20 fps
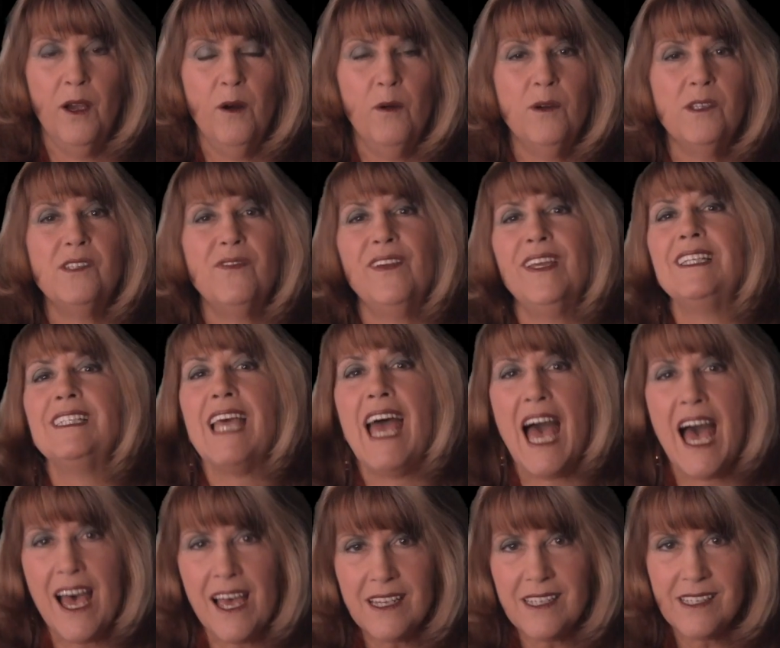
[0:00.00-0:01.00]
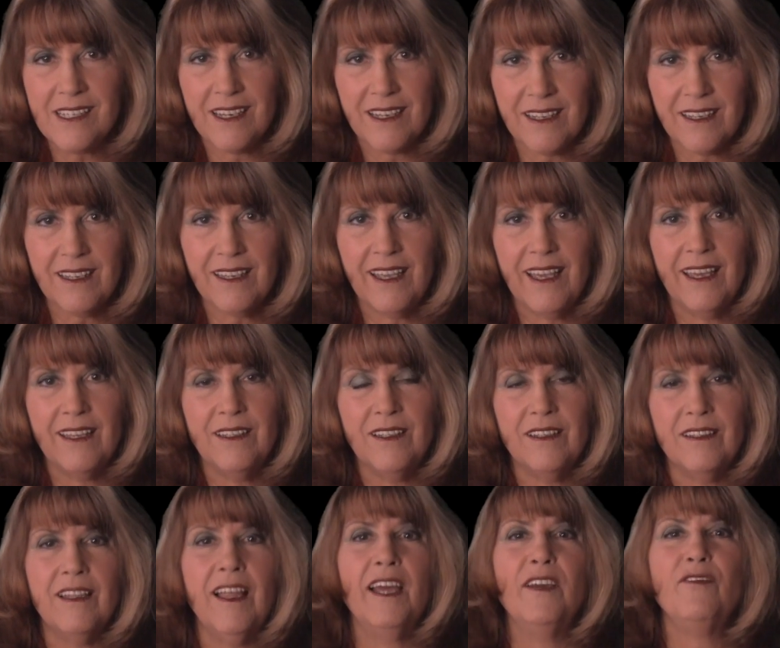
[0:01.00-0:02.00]
was fantastic and
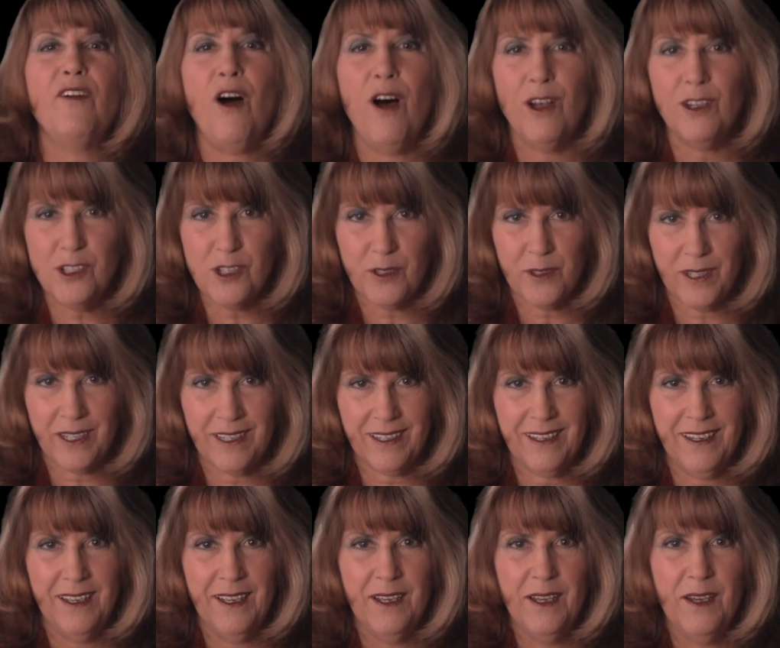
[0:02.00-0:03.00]
life-altering.